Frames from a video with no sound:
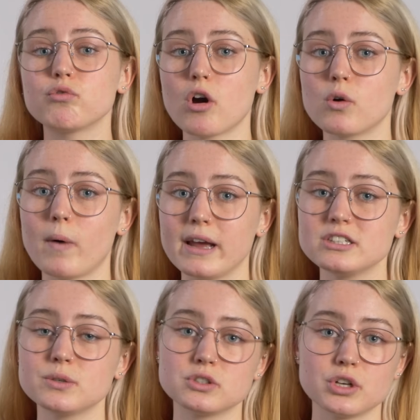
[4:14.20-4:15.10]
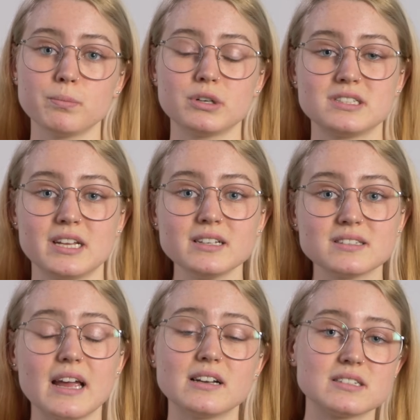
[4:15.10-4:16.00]
wrong way to interpret a
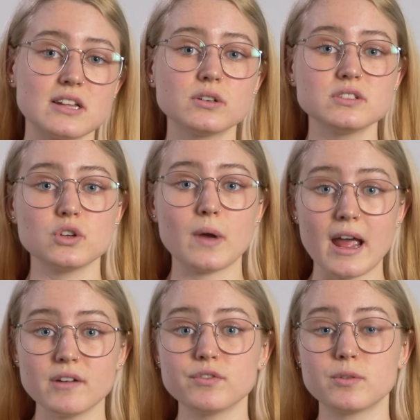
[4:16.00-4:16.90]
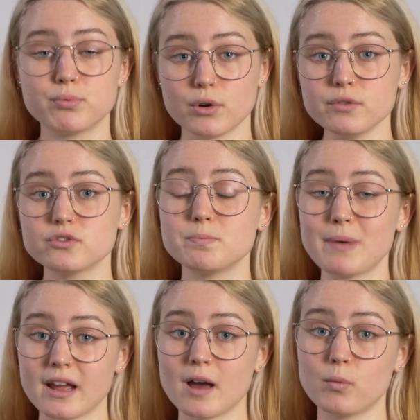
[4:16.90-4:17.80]
text, and as long as you have the proof to
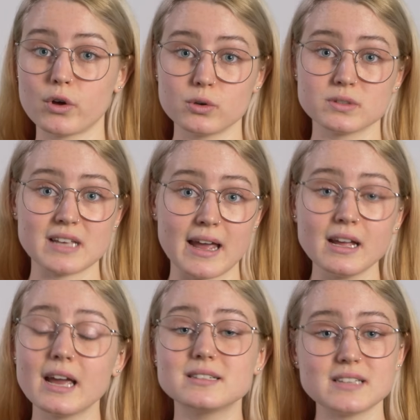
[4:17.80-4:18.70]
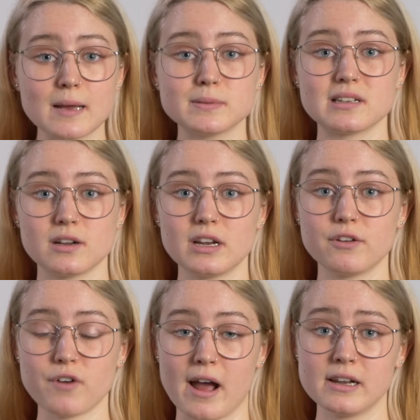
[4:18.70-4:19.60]
back up what you're saying, it's
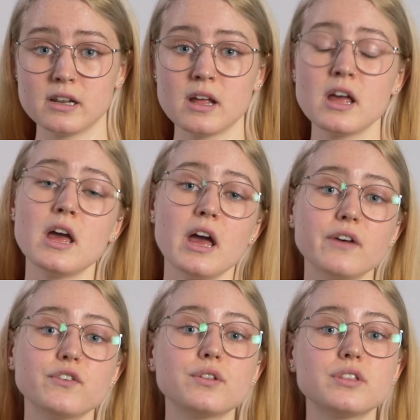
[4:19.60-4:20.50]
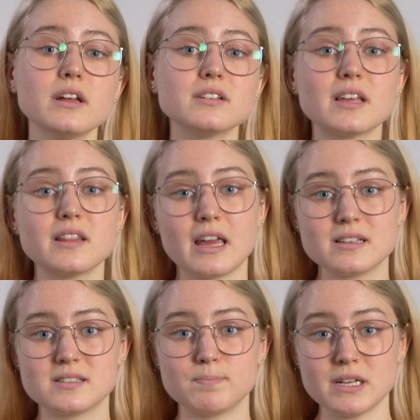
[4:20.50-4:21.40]
absolutely fine. If you think something
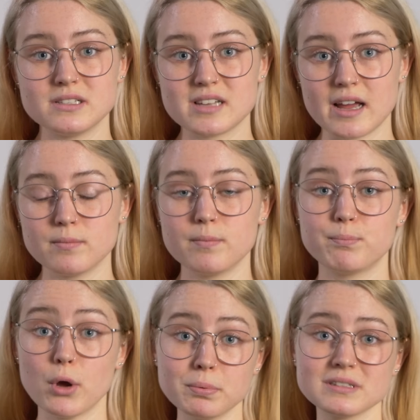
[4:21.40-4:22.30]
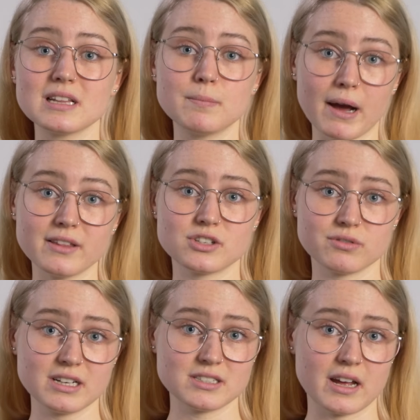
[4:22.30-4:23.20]
has been done purposely by the
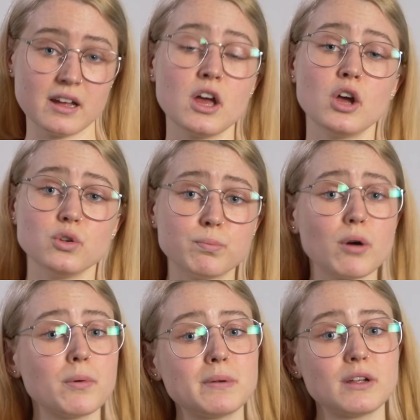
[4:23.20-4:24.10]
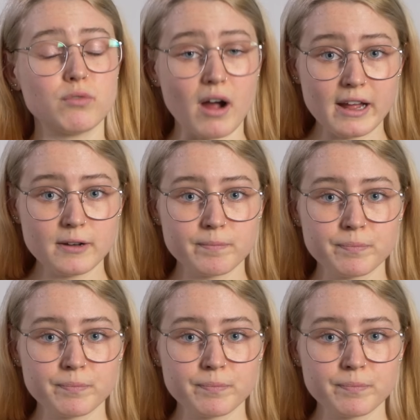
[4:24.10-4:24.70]
director, you're probably right.